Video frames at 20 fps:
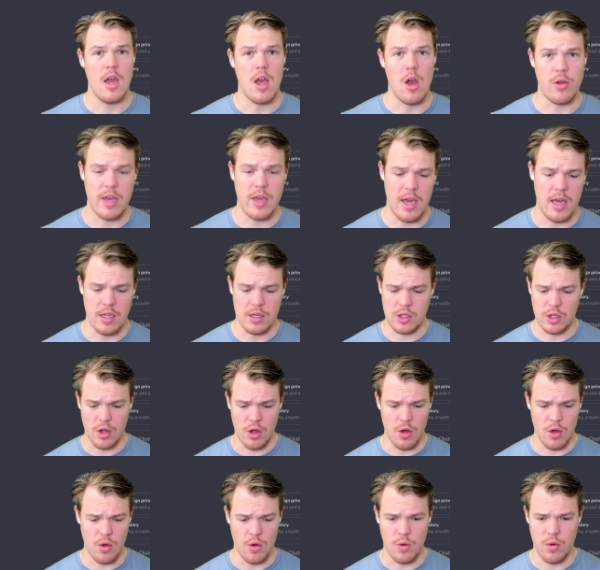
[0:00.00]
Okay,
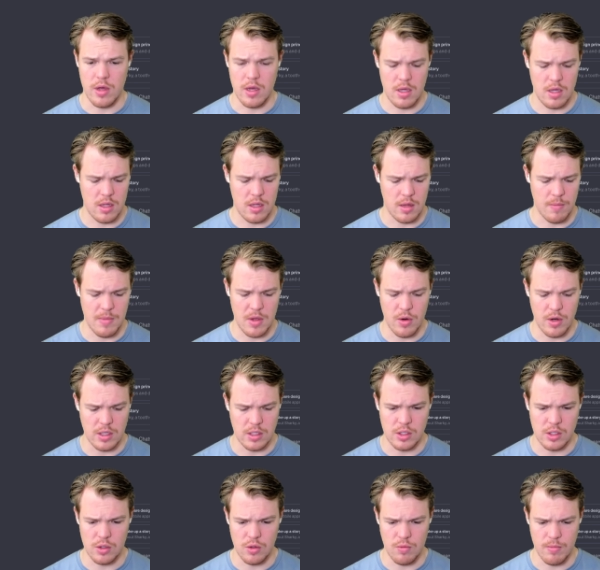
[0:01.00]
so let me go ahead
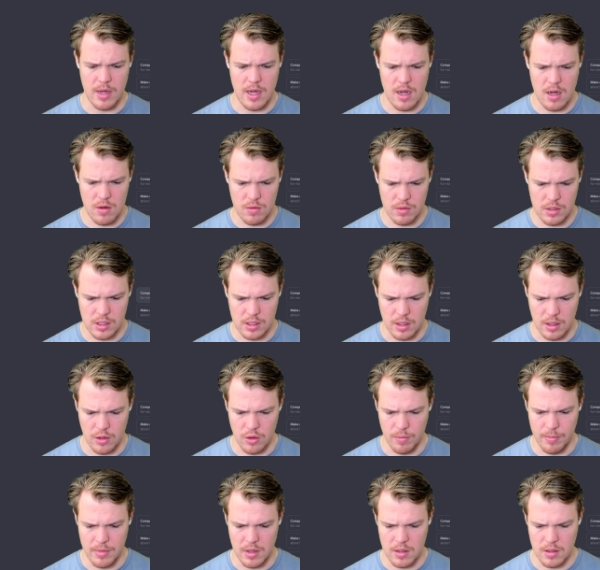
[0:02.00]
and zoom out a
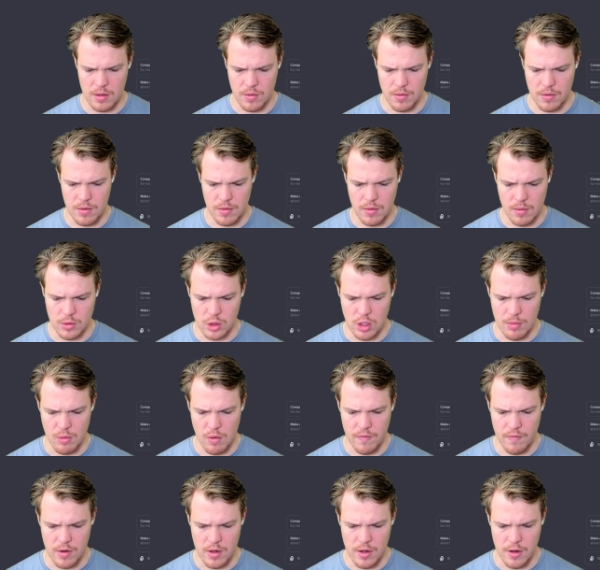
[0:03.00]
little bit. I'll jump
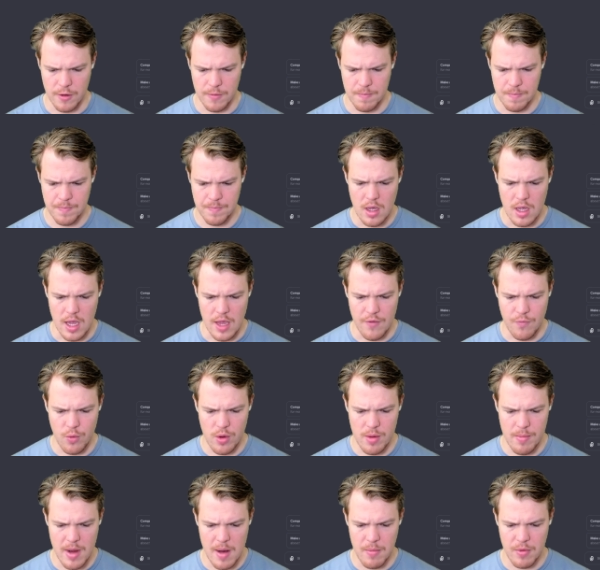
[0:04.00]
over here. If we
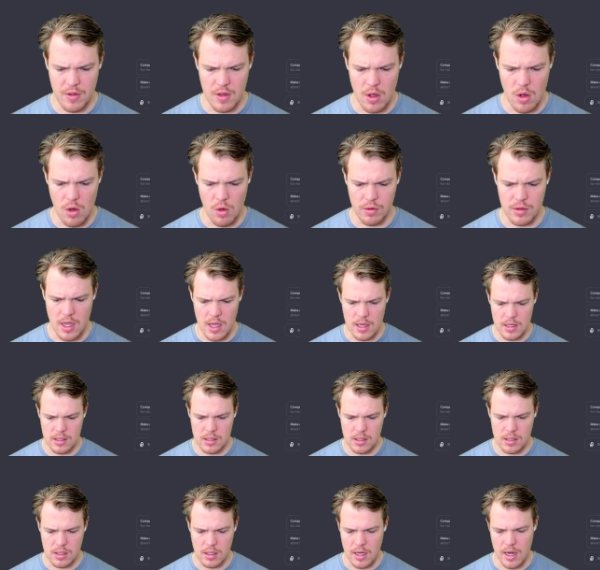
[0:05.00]
remember the old
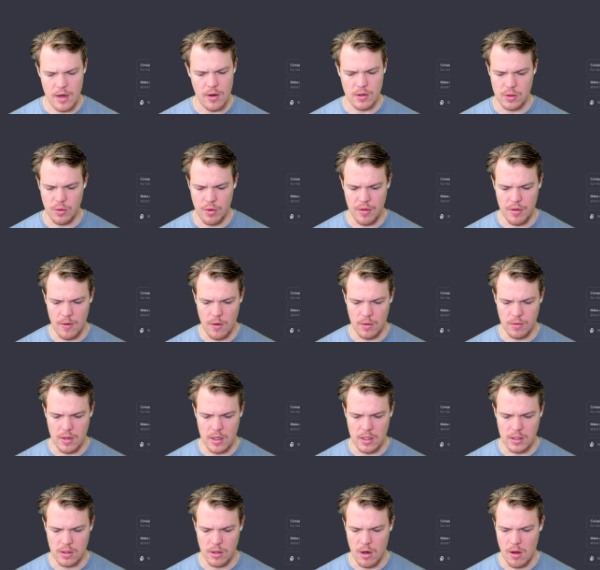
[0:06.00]
days, I know it's already the old
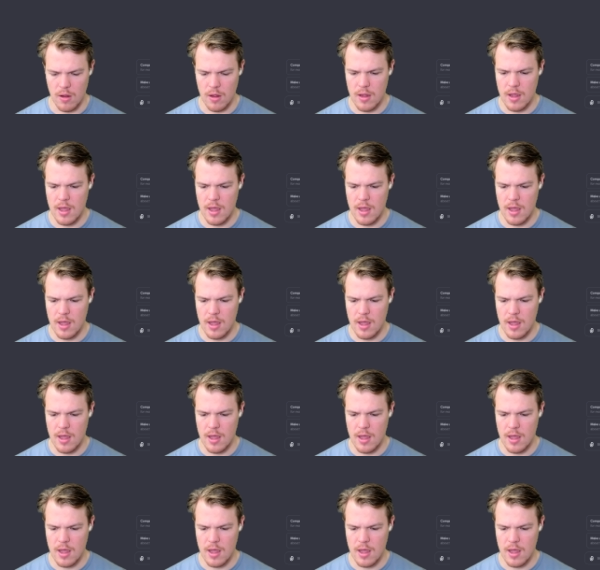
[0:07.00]
days, y'all.